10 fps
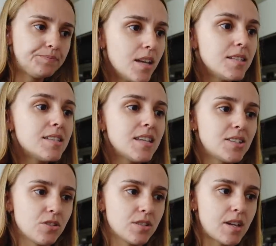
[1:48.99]
Is
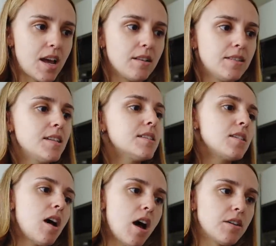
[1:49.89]
this your style? This is
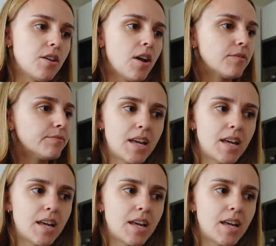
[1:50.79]
a hard no.